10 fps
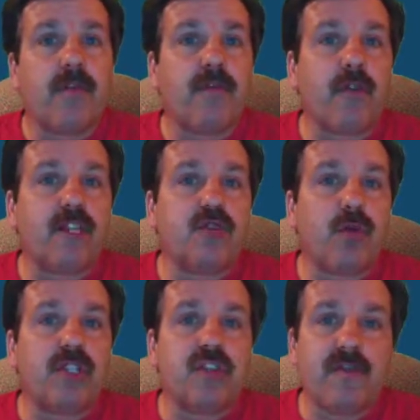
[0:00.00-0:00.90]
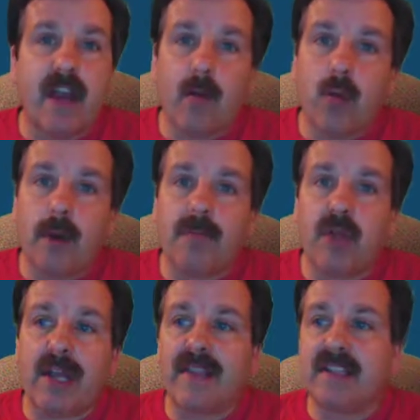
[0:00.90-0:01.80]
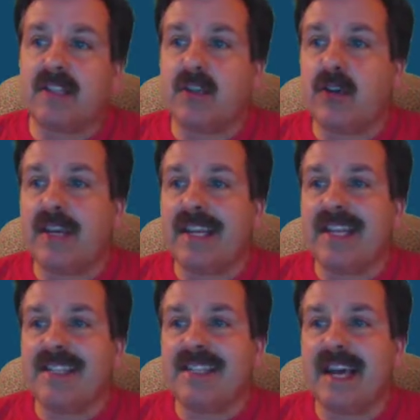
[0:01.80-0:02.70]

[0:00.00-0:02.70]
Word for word: Friends, once you've got one plane that's good, it is